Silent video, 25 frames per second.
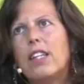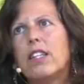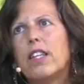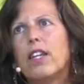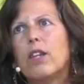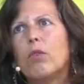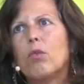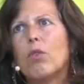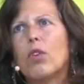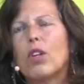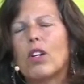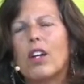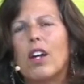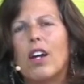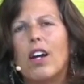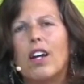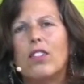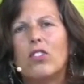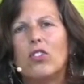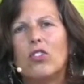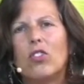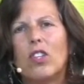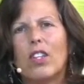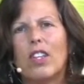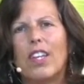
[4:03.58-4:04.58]
then we're
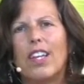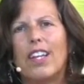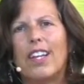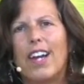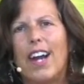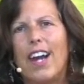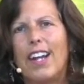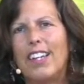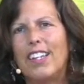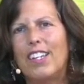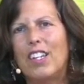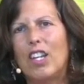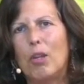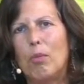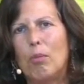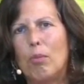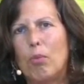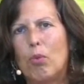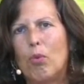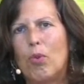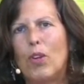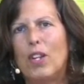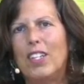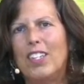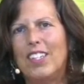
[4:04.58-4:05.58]
constantly guided and
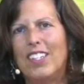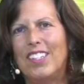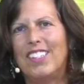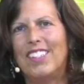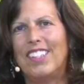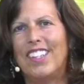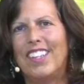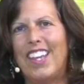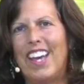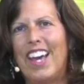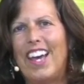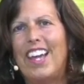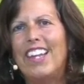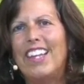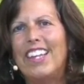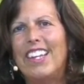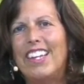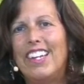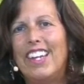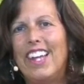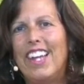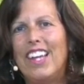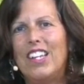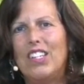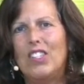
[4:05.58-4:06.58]
pointed to that
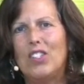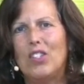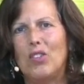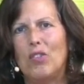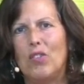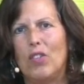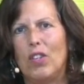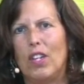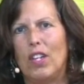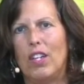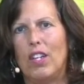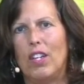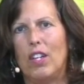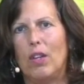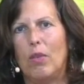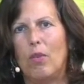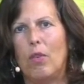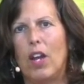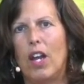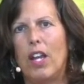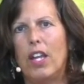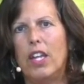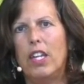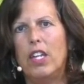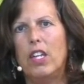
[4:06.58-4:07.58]
innate divinity,
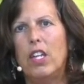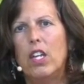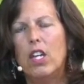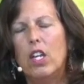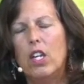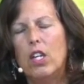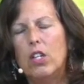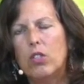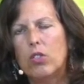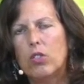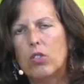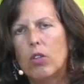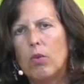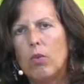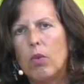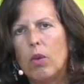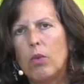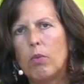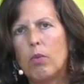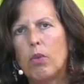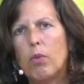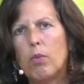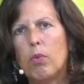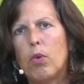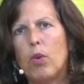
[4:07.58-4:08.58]
right? So
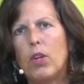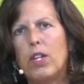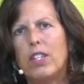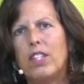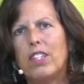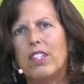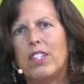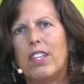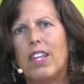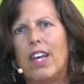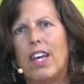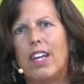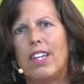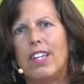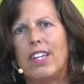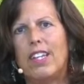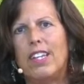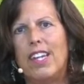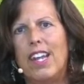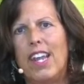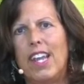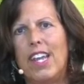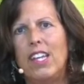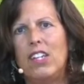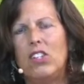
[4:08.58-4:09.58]
when we're pointed to that
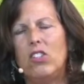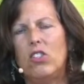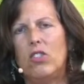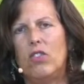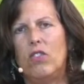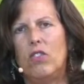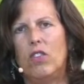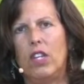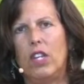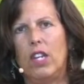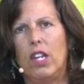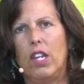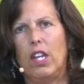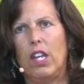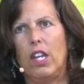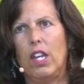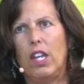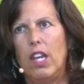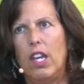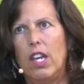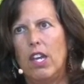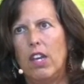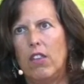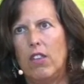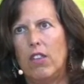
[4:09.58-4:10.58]
innate divinity,
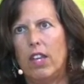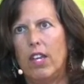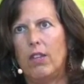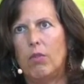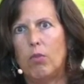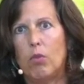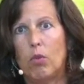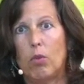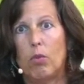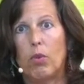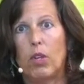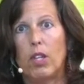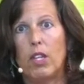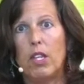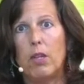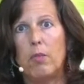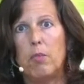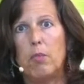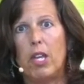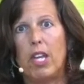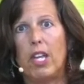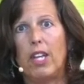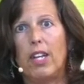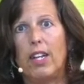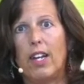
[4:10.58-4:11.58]
then we're really
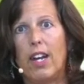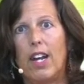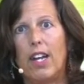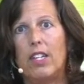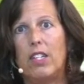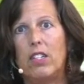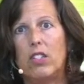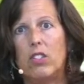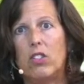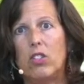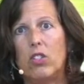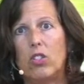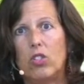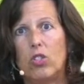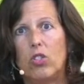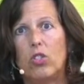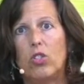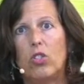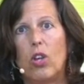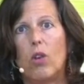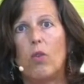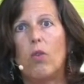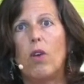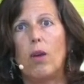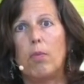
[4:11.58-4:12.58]
being guided to
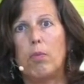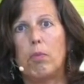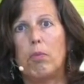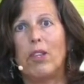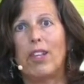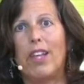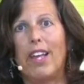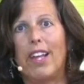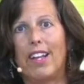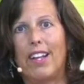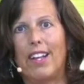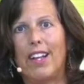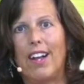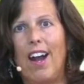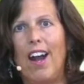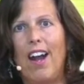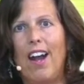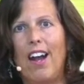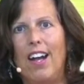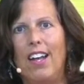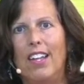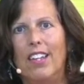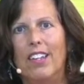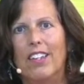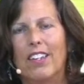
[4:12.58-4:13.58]
show up like
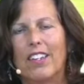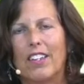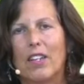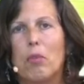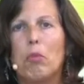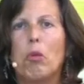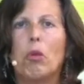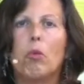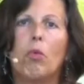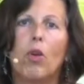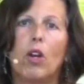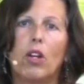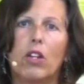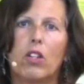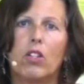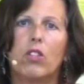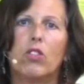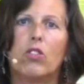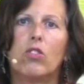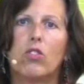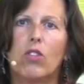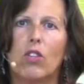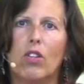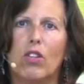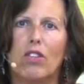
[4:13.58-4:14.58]
God. I mean, what could
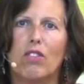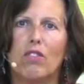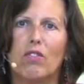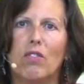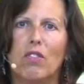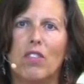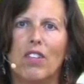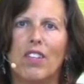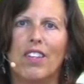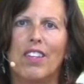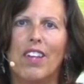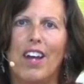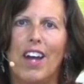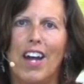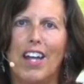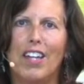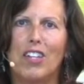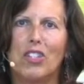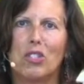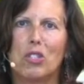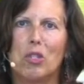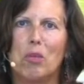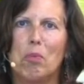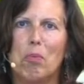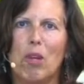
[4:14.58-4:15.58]
serve the
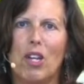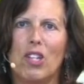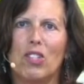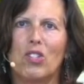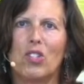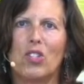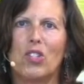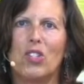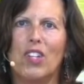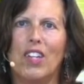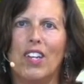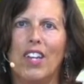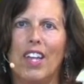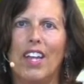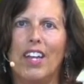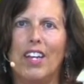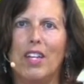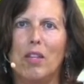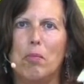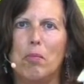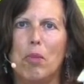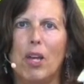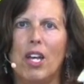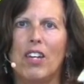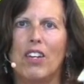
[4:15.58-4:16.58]
highest and best good
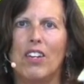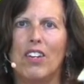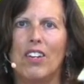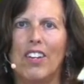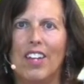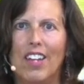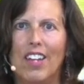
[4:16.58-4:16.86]
any better